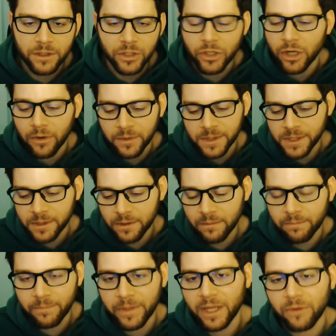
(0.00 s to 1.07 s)

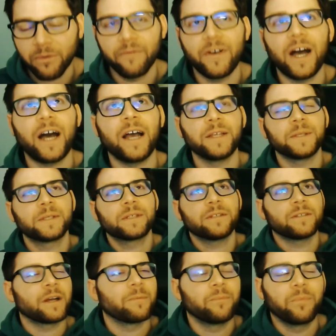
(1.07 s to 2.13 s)
is being
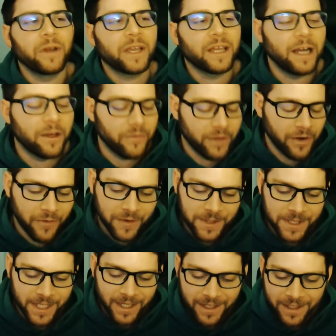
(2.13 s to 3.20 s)
revised. I'm blanking out there for a
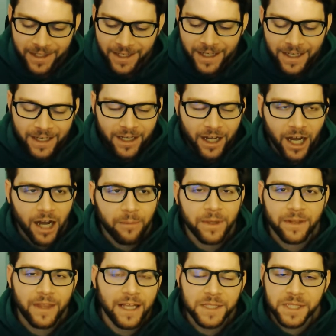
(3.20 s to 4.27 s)
sec.
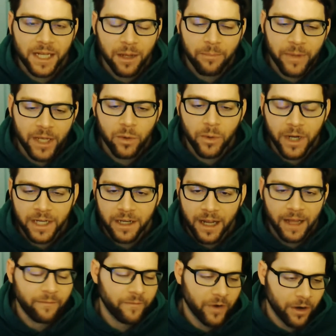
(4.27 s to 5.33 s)
But that's like a big one, and
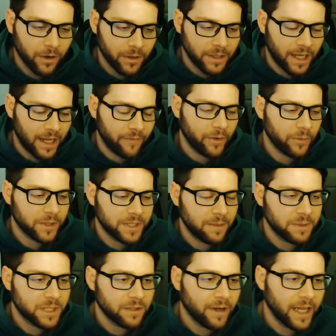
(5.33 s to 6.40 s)
I've heard everyone
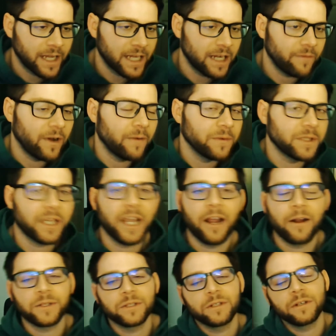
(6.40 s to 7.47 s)
seems to like it. I've leveled the
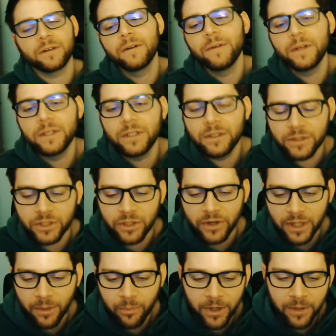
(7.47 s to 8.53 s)
character
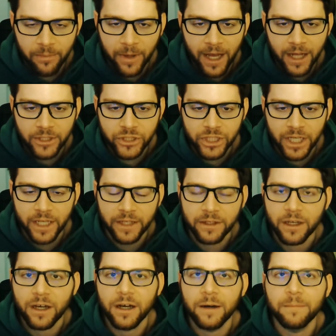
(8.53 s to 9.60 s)
during the pre-patch, and